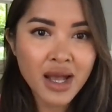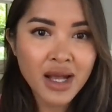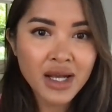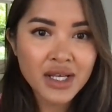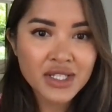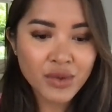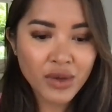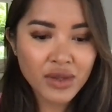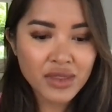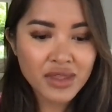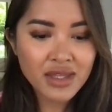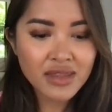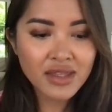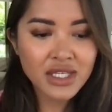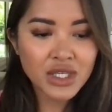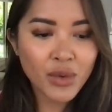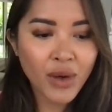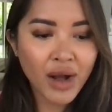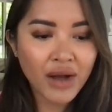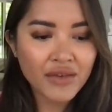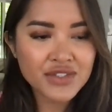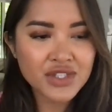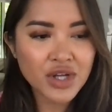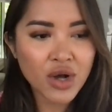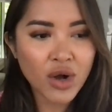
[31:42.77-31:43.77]
So I think that you
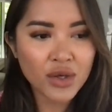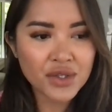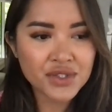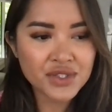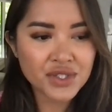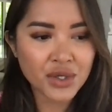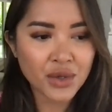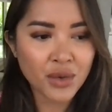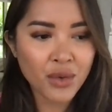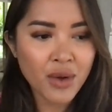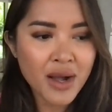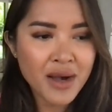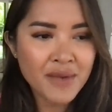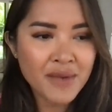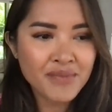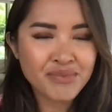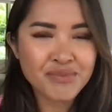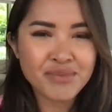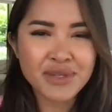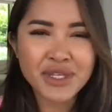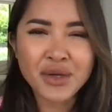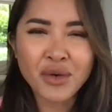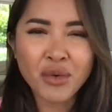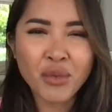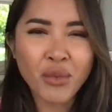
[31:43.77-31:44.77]
have to also
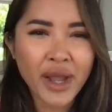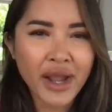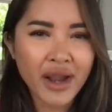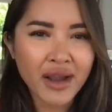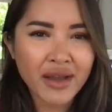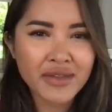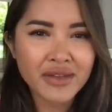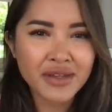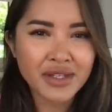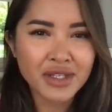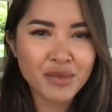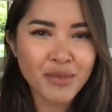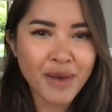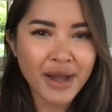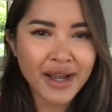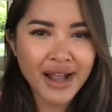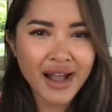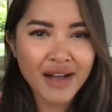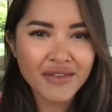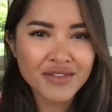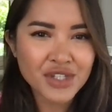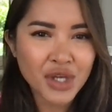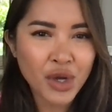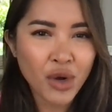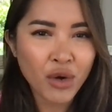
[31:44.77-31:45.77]
be aware that you might
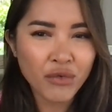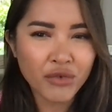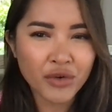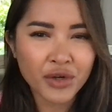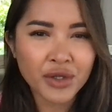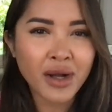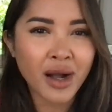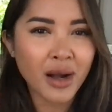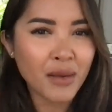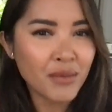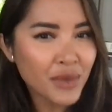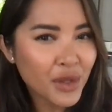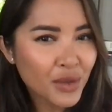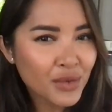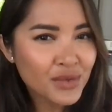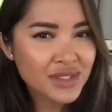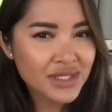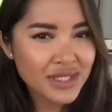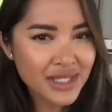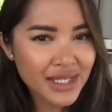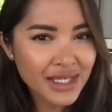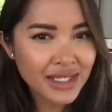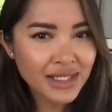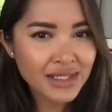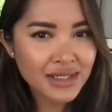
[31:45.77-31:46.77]
have to overcome those
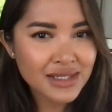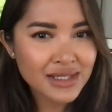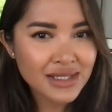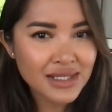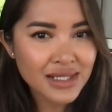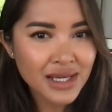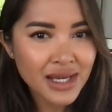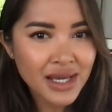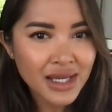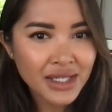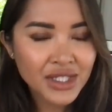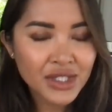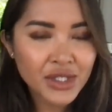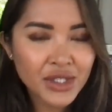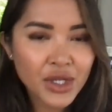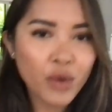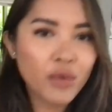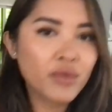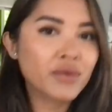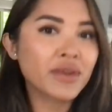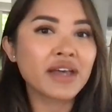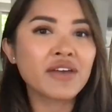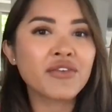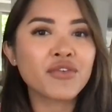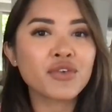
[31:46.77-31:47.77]
things,
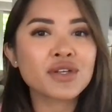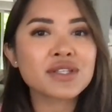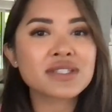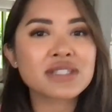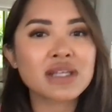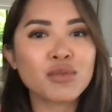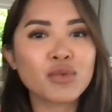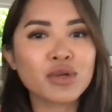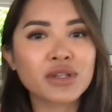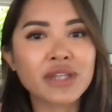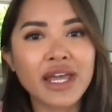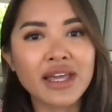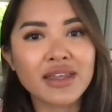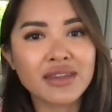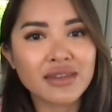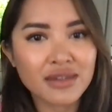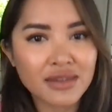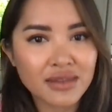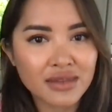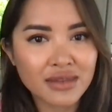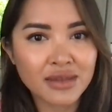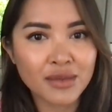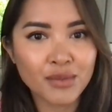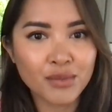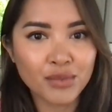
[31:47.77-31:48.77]
like for someone like
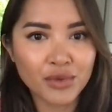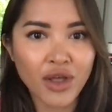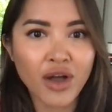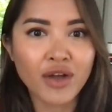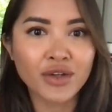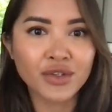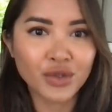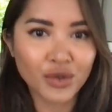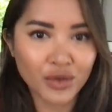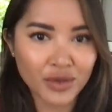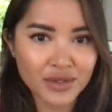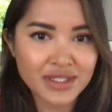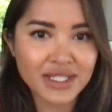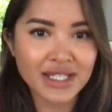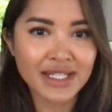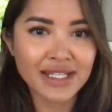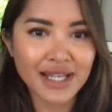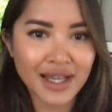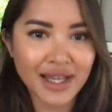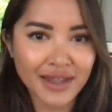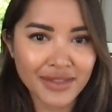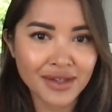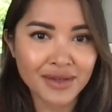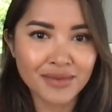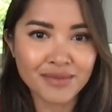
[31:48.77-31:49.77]
the blonde girl
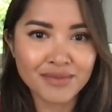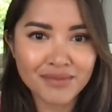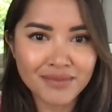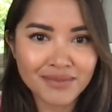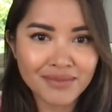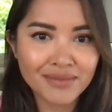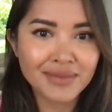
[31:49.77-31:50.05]
sitting at the